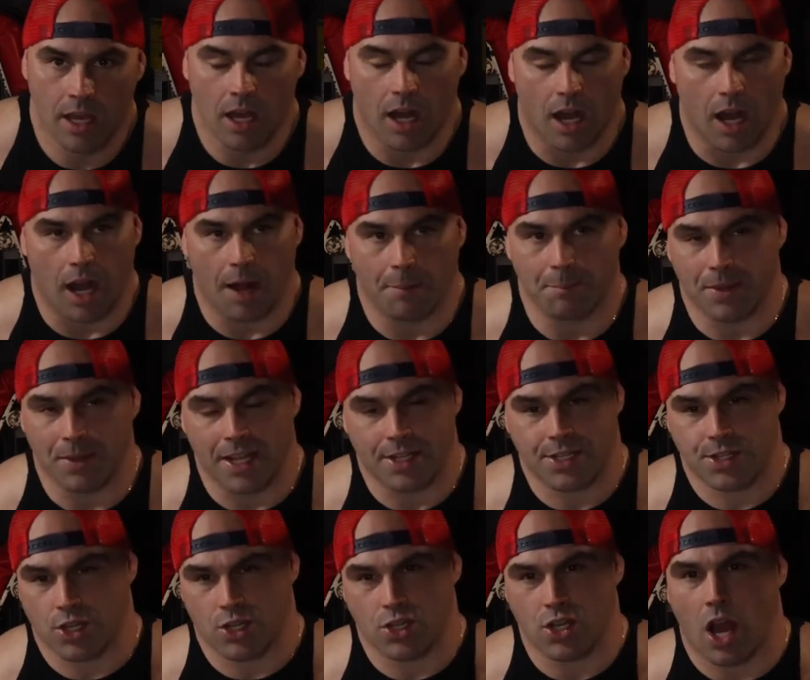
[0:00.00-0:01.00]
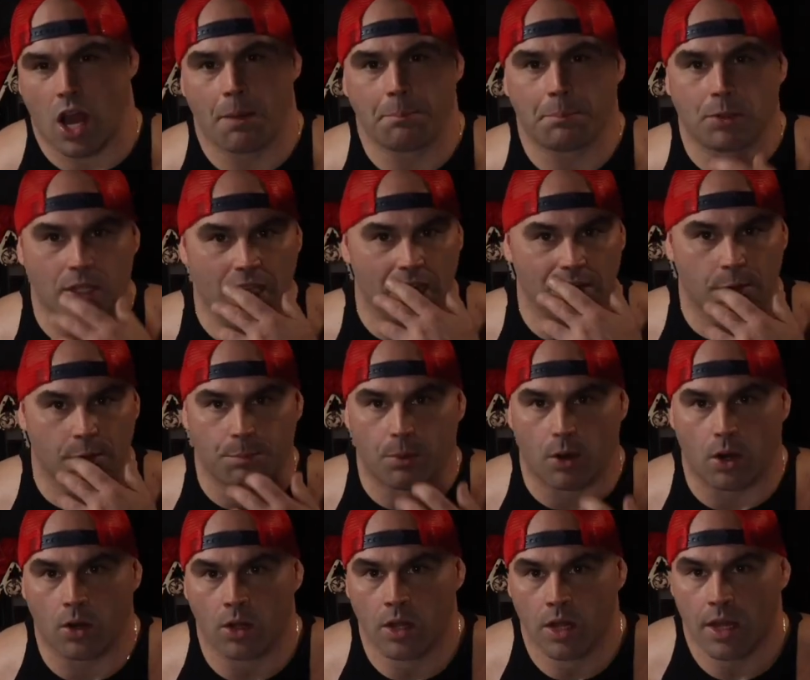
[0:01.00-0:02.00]
Um, it's just
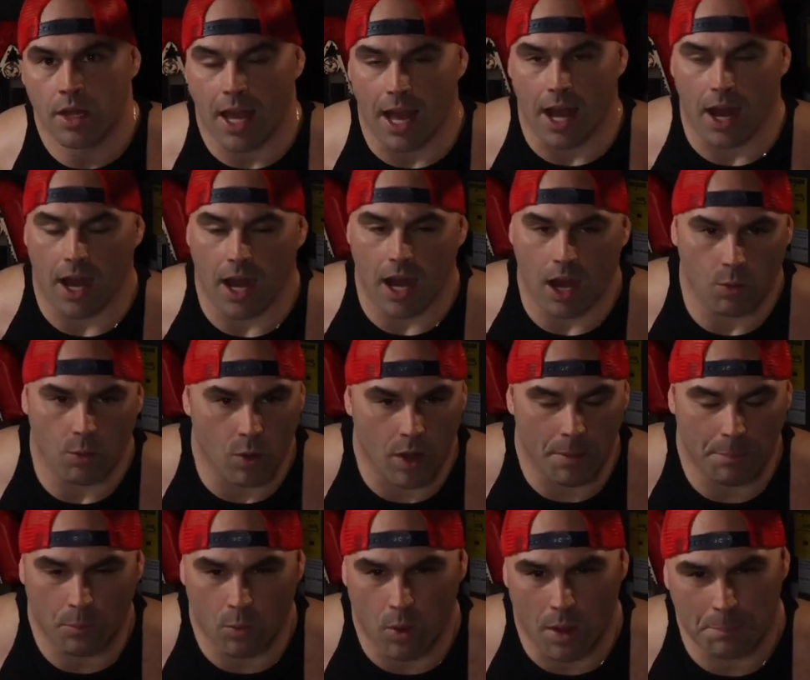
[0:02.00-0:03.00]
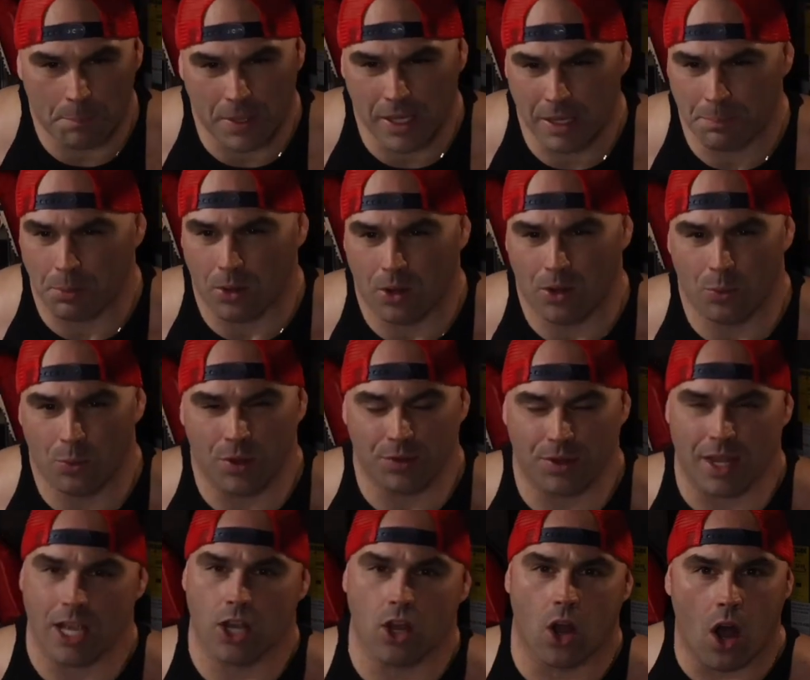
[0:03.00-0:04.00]
unbelievable uh, uh what what people what
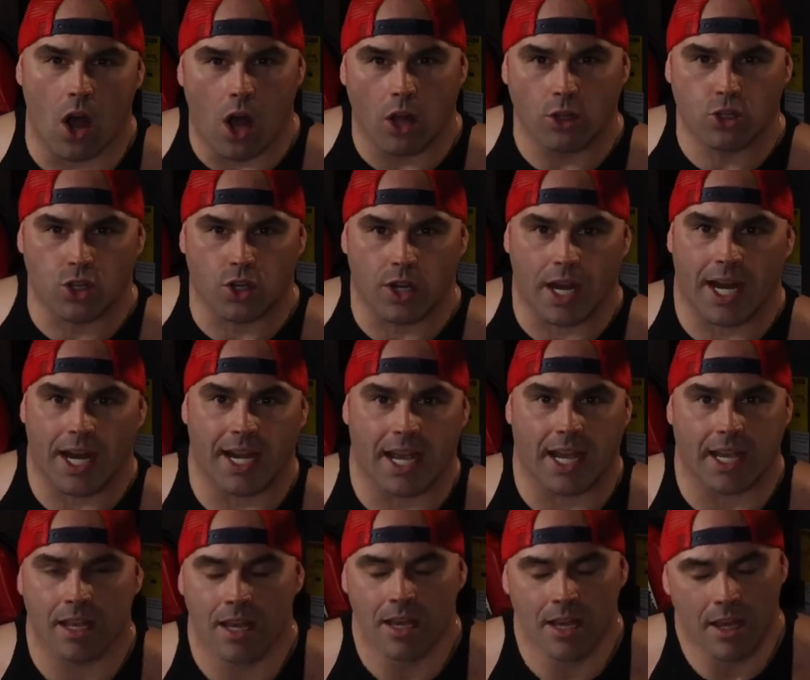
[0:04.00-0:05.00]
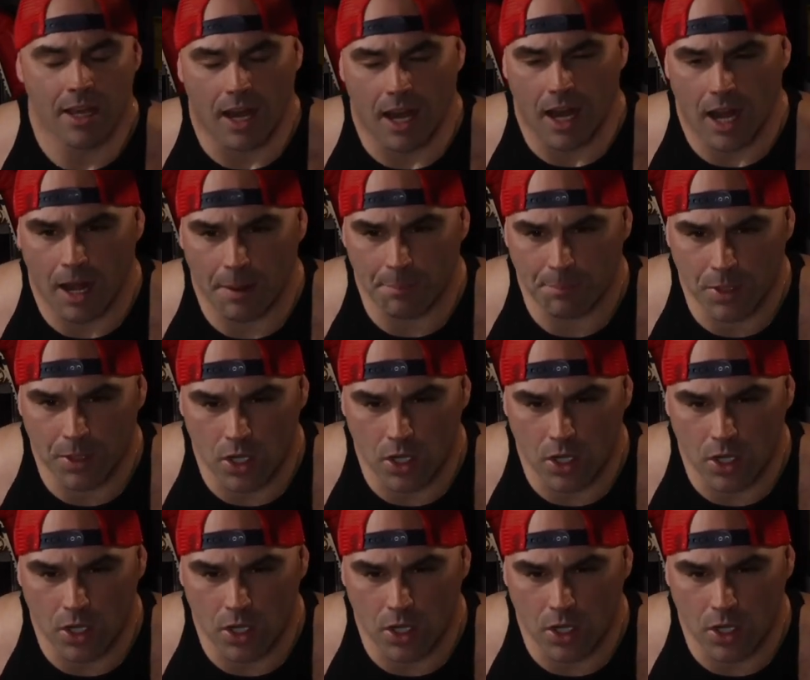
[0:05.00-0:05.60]
they call training um,